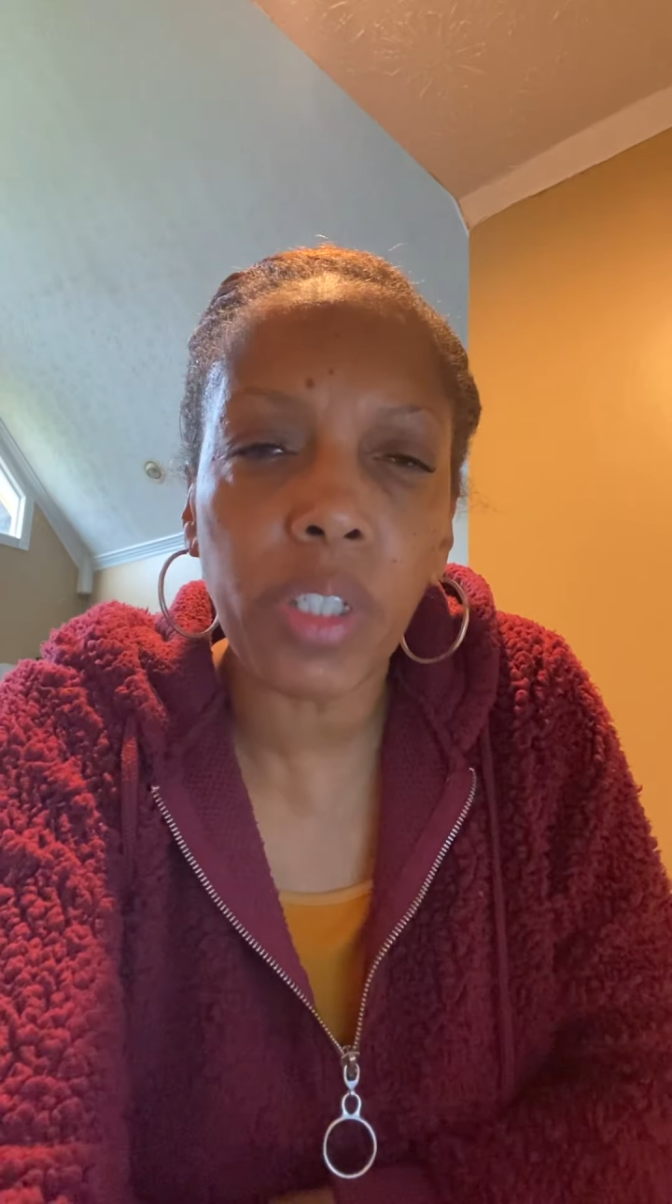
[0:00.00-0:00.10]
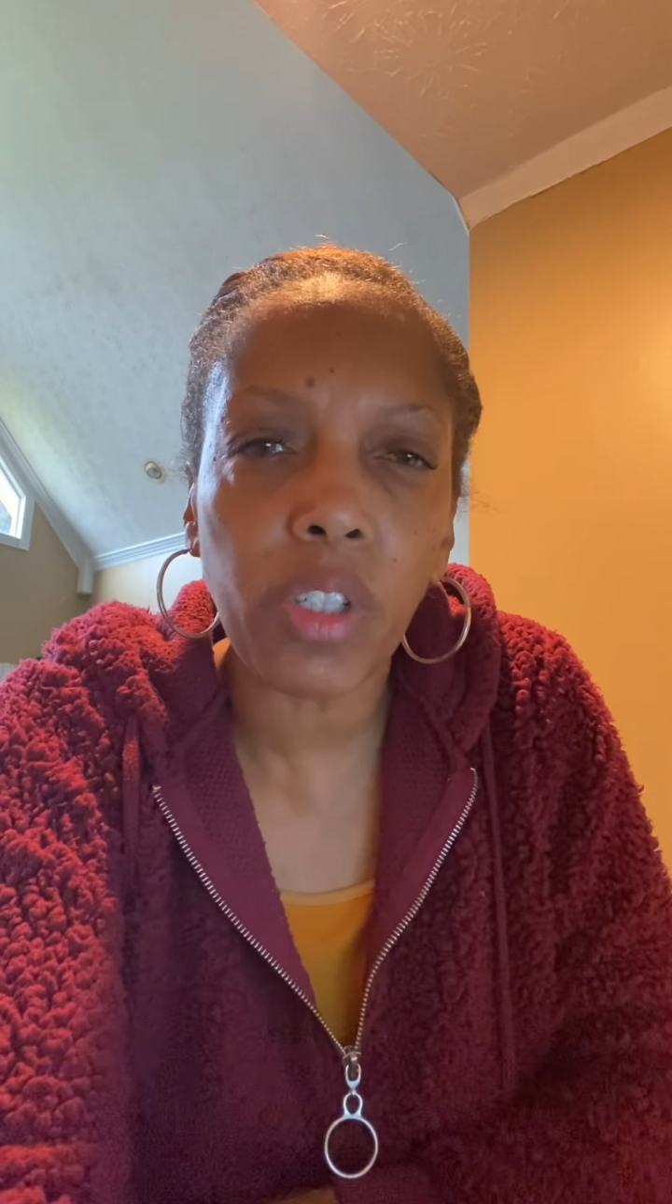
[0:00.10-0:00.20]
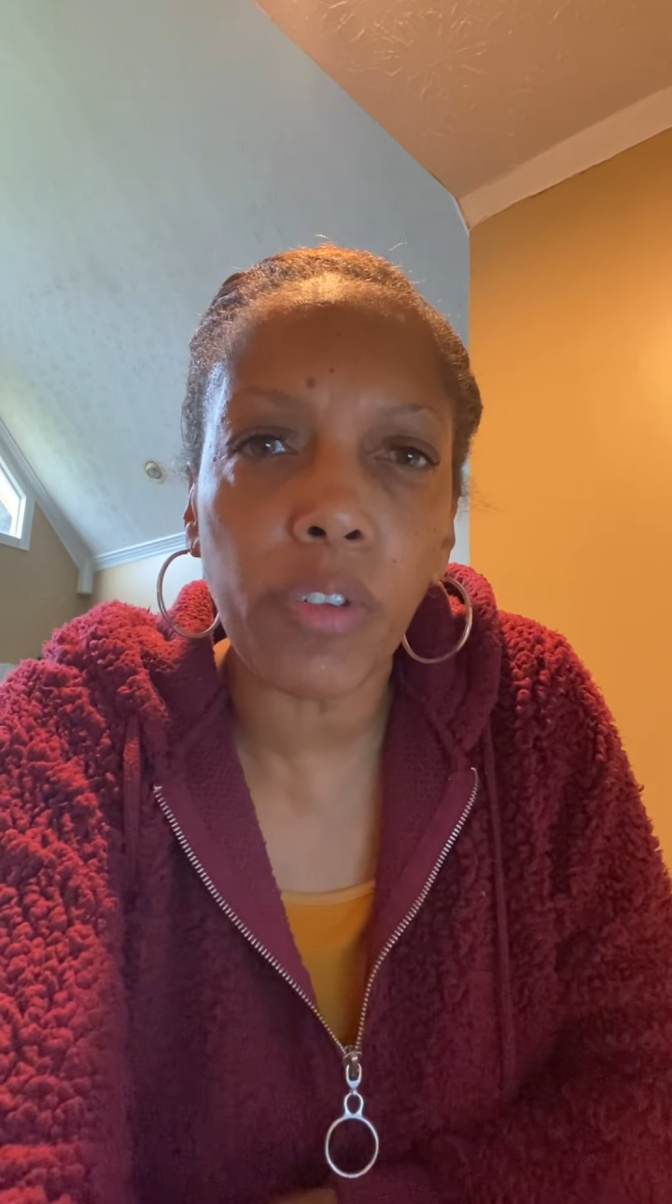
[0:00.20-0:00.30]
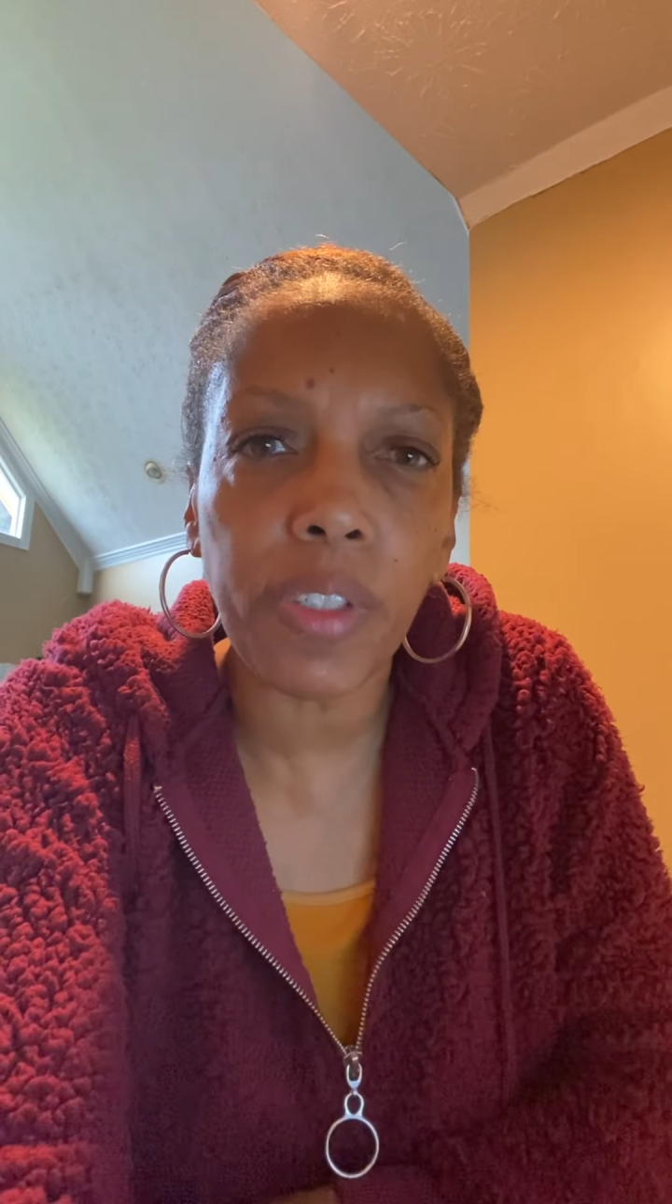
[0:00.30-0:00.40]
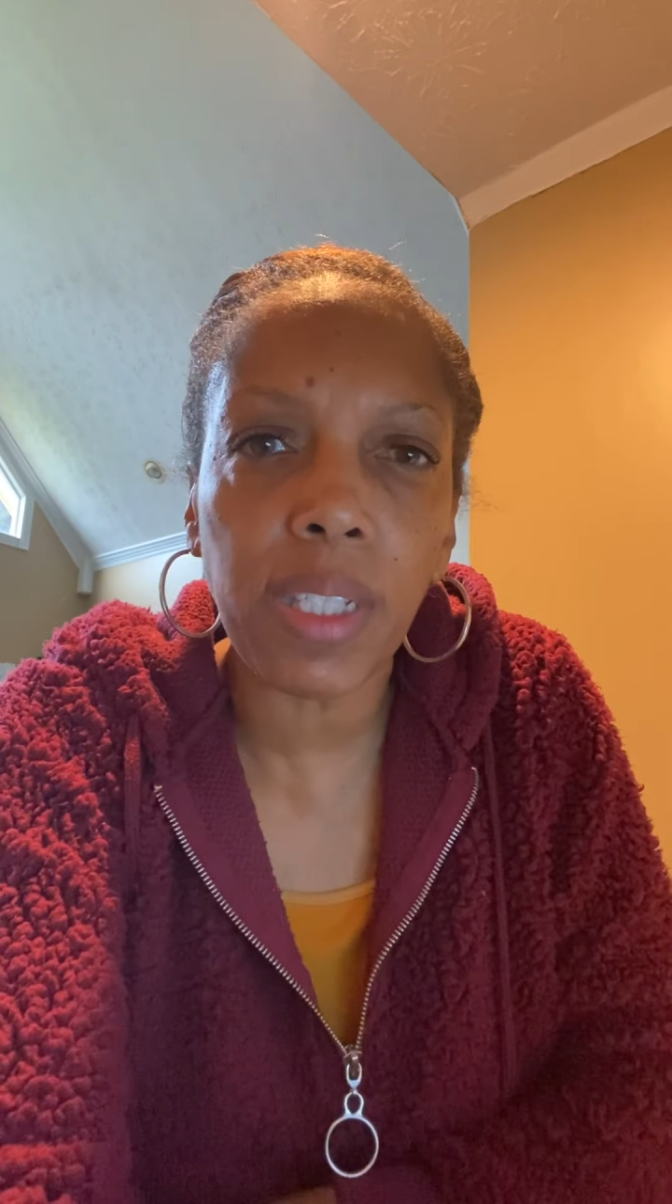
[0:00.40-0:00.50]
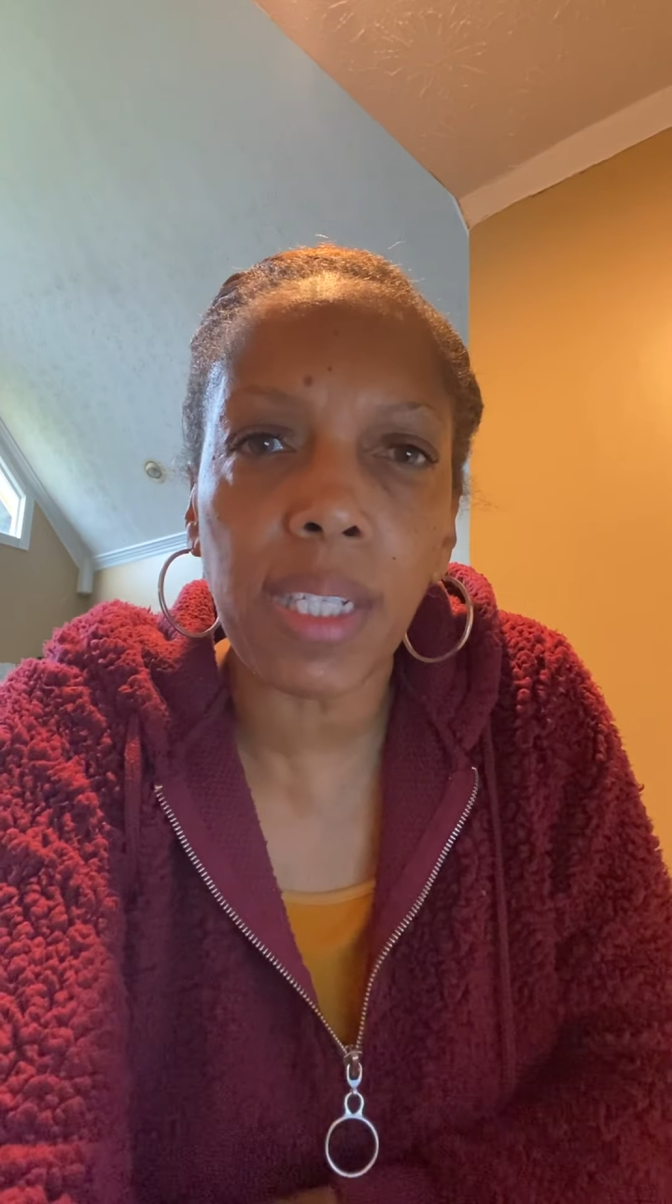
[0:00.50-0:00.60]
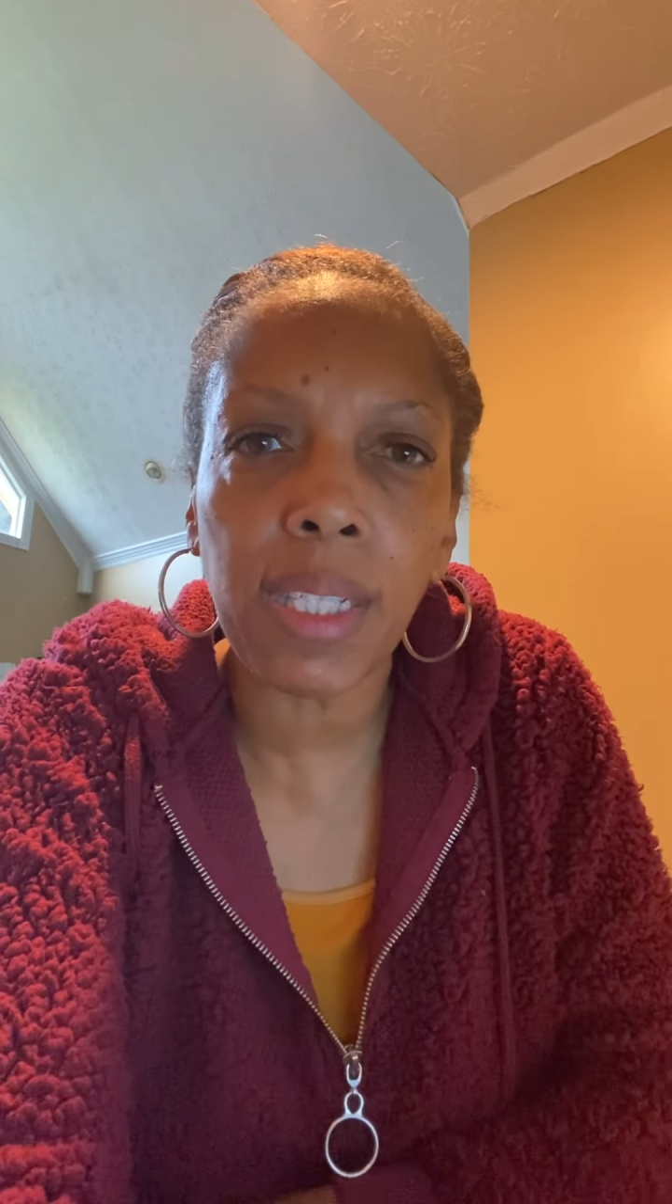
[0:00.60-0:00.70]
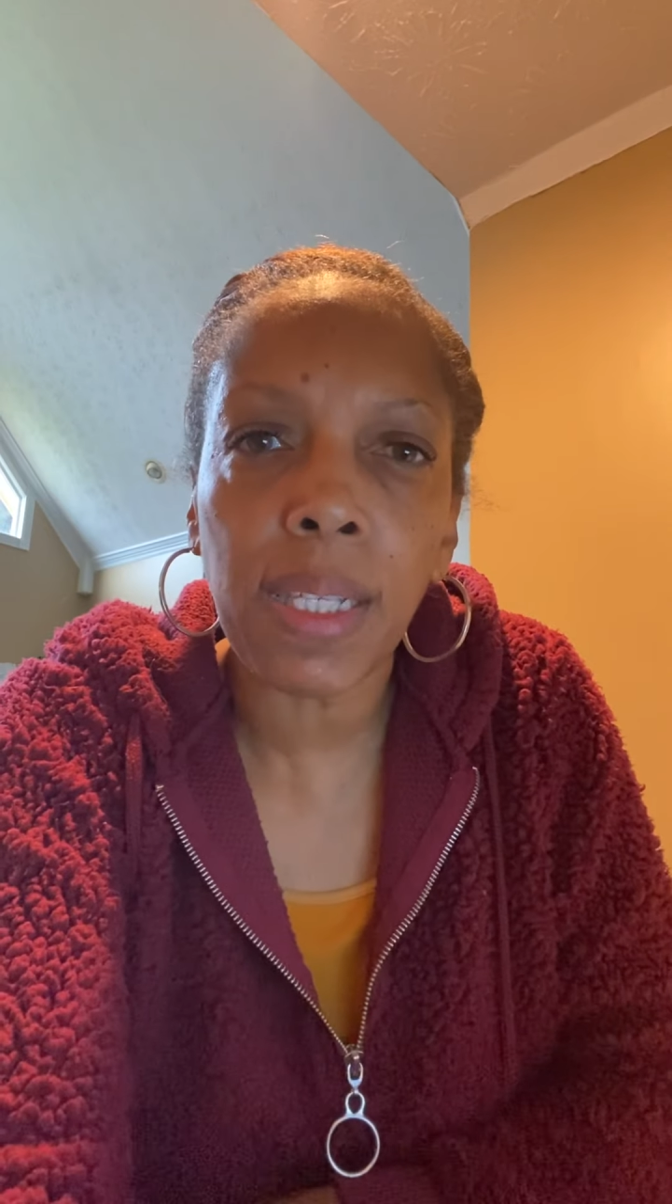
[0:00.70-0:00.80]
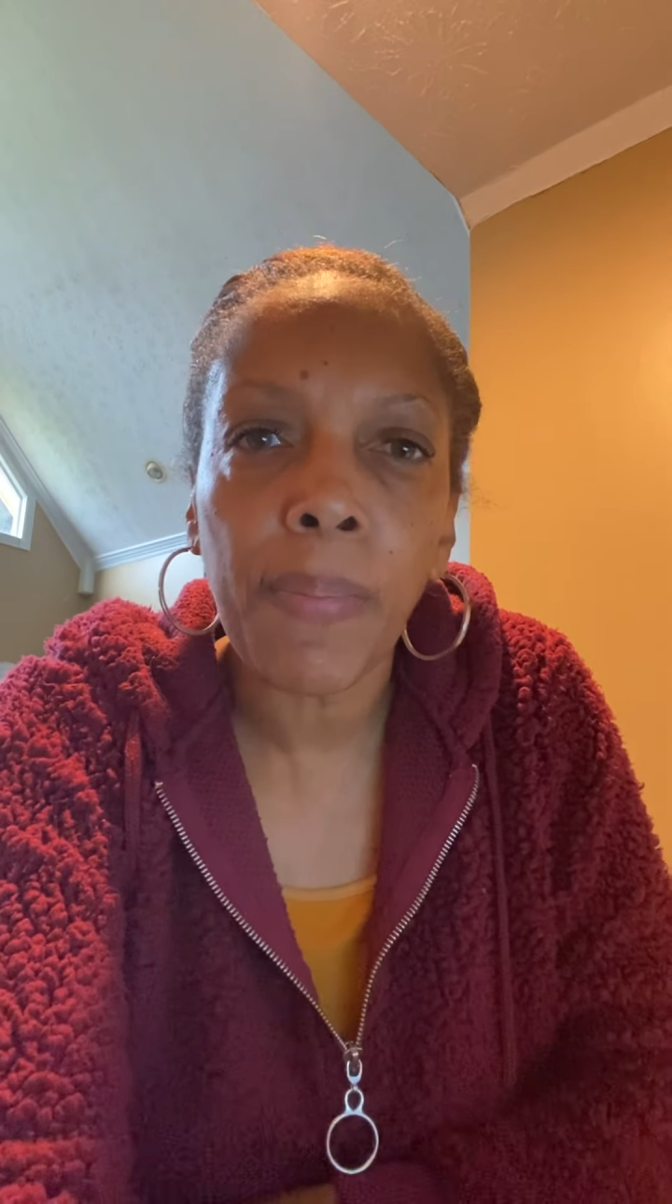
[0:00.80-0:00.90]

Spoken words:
services,